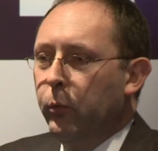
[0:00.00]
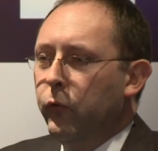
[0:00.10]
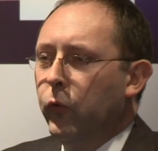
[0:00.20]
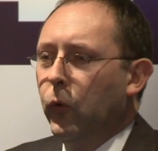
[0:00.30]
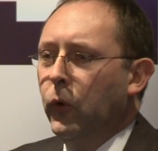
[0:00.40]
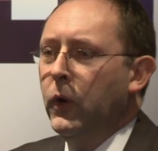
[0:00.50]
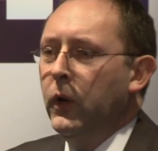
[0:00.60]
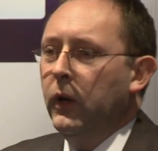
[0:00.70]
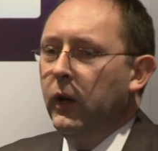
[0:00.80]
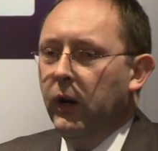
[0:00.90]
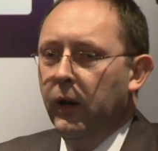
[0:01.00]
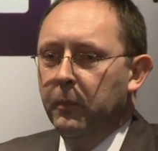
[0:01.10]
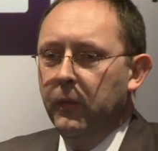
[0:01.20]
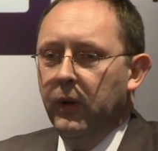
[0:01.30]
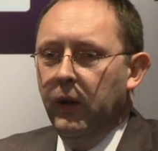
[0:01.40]
before,
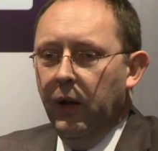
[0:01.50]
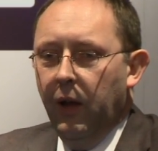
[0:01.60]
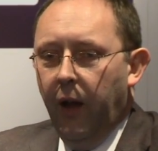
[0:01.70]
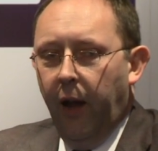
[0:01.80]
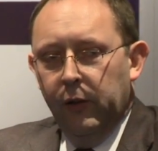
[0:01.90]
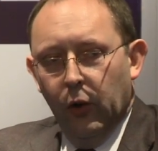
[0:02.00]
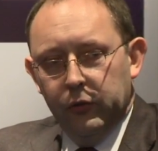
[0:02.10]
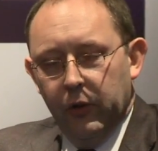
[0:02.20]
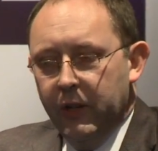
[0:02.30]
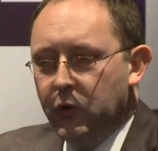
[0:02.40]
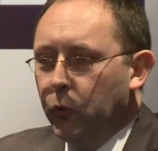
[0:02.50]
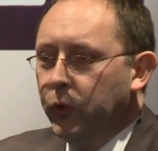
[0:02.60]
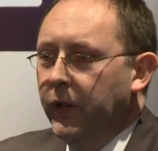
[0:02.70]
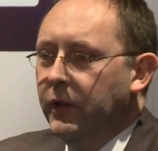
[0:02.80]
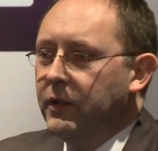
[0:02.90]
and not to this
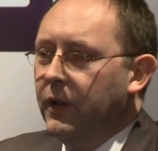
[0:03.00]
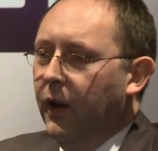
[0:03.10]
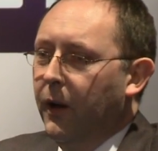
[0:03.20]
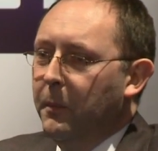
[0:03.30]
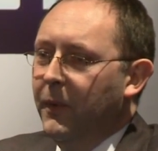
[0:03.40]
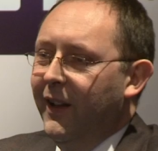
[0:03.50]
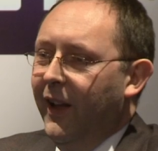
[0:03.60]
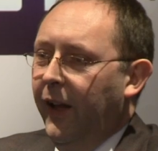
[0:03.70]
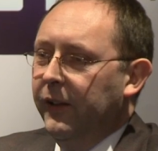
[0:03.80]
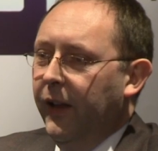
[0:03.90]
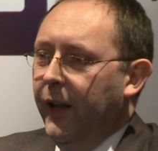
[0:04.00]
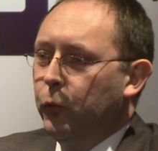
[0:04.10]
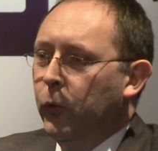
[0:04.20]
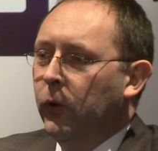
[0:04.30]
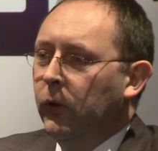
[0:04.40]
audience. And
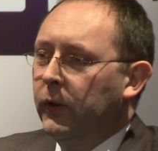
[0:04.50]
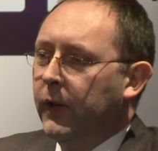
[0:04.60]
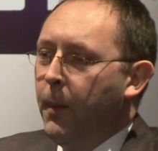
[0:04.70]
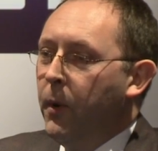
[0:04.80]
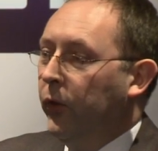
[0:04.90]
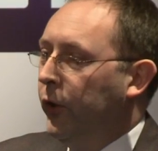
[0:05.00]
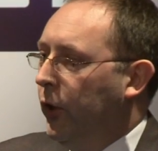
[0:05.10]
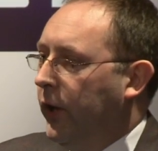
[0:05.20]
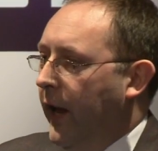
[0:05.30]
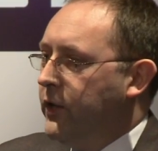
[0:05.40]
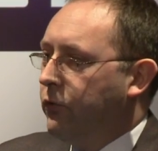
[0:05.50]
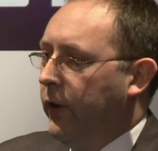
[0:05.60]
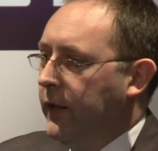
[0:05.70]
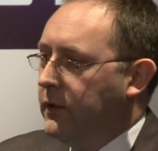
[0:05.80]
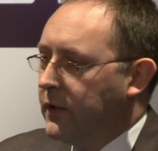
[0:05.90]
it will come on the UK
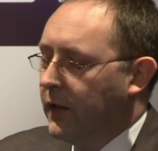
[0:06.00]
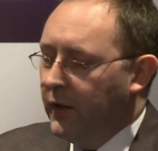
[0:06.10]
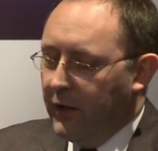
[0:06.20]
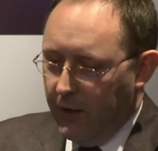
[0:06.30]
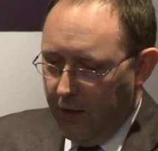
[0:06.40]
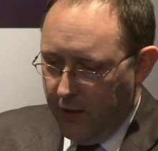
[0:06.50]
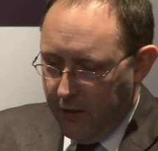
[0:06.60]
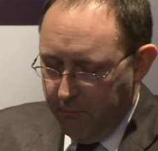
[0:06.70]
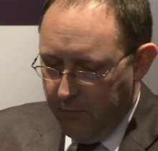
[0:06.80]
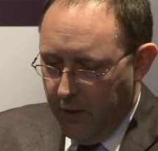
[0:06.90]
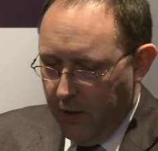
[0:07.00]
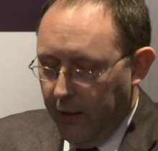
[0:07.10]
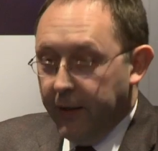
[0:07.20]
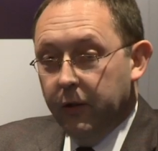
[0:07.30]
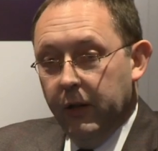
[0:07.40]
screens
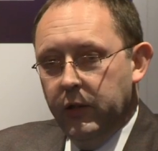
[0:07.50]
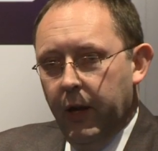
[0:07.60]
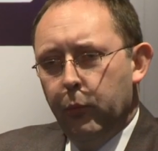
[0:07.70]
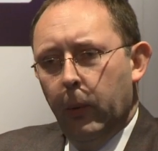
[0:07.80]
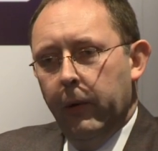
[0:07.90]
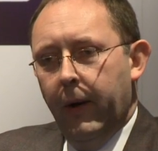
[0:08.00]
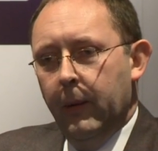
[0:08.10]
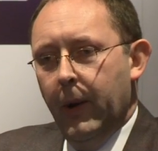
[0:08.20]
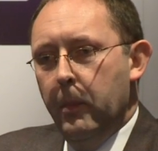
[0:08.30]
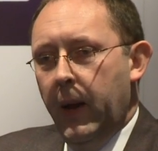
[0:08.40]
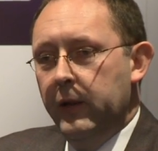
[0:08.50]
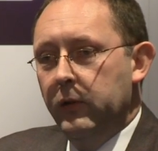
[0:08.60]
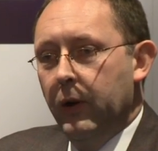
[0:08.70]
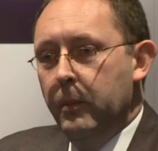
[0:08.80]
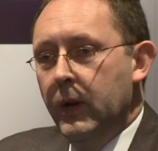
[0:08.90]
later this year, probably around about May
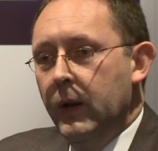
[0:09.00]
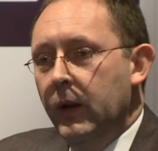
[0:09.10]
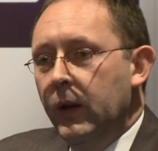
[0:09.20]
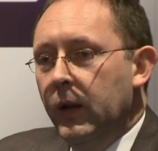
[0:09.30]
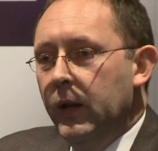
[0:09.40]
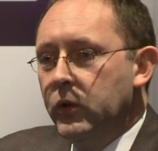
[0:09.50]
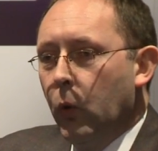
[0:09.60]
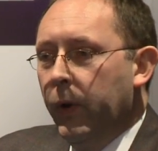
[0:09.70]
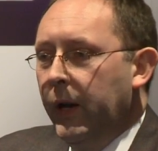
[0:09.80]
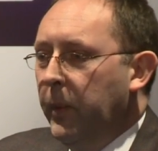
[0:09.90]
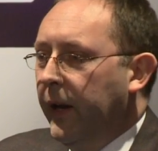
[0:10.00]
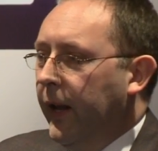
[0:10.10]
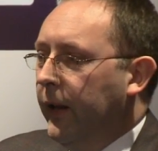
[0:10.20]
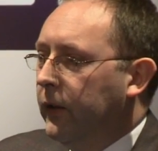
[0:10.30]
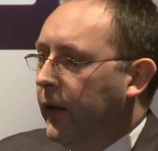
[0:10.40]
time. It's already
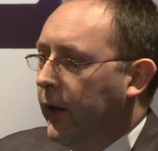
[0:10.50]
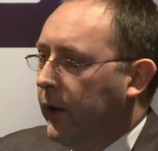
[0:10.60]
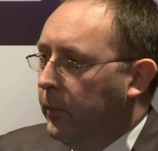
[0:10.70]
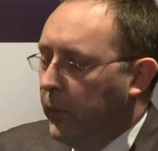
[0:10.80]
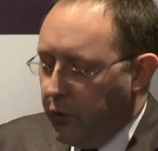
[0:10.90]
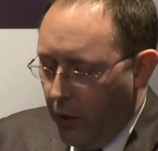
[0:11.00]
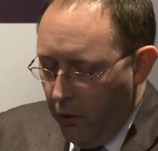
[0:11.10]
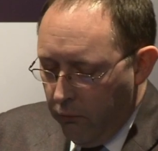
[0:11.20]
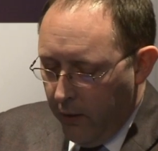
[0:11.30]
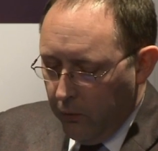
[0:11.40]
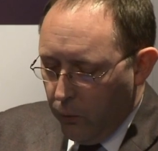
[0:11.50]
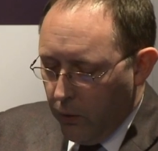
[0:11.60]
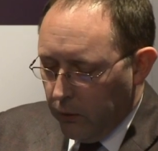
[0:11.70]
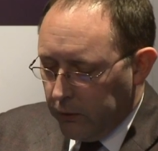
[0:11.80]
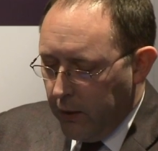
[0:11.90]
beginning to kind of be shown around the
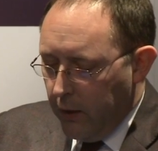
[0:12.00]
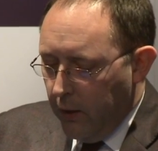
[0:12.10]
world.